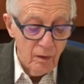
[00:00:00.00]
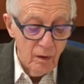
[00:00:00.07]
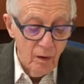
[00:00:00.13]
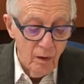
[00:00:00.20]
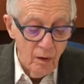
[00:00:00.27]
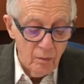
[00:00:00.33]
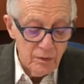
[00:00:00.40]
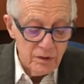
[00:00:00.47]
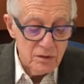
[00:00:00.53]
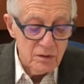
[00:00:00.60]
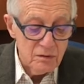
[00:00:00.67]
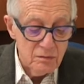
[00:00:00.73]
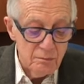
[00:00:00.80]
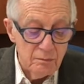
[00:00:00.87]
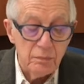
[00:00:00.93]
always
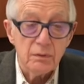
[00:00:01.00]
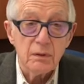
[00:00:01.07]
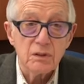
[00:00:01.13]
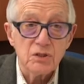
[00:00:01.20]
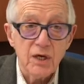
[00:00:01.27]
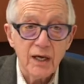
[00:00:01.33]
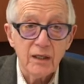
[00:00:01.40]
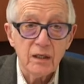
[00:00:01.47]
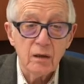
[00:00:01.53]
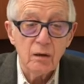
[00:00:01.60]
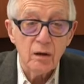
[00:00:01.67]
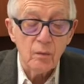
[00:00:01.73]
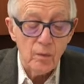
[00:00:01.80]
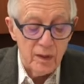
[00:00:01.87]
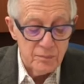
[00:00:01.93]
checking
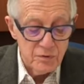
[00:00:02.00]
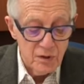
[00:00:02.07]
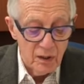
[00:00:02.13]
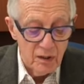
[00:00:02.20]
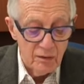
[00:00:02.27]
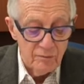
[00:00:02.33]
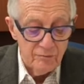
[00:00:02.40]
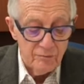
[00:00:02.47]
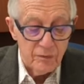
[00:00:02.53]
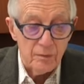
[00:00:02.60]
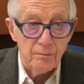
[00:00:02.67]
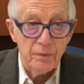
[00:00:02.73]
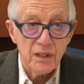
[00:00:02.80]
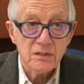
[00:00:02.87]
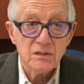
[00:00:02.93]
our website,
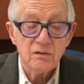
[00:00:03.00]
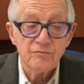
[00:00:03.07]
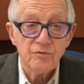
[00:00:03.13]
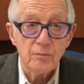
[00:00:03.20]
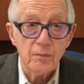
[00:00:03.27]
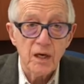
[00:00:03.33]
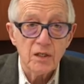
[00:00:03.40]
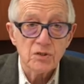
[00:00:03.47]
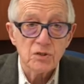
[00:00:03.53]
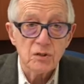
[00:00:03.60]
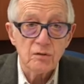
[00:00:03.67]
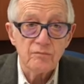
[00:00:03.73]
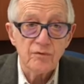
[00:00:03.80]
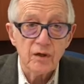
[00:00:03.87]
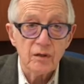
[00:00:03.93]
the best
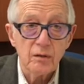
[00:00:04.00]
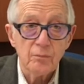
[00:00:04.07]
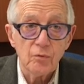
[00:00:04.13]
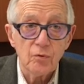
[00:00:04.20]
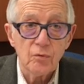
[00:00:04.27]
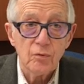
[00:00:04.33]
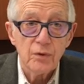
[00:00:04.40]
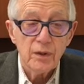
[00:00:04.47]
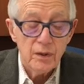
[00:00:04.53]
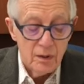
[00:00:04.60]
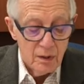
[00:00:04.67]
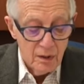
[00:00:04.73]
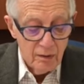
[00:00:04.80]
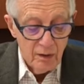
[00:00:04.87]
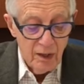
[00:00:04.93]
information available
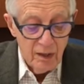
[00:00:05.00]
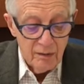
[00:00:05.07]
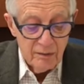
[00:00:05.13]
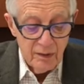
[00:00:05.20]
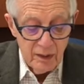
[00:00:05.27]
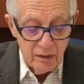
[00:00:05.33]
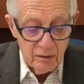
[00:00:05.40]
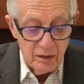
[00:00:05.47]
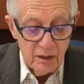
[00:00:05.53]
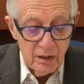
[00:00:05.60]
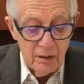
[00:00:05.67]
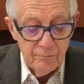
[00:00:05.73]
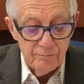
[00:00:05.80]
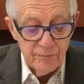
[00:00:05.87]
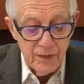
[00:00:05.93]

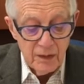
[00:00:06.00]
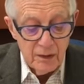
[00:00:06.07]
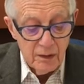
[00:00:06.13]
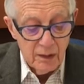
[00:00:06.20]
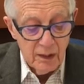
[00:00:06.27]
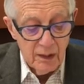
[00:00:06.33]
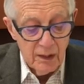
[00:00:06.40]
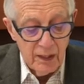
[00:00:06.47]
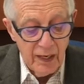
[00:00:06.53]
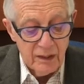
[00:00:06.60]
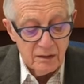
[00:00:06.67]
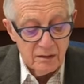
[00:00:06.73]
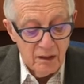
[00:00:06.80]
daily at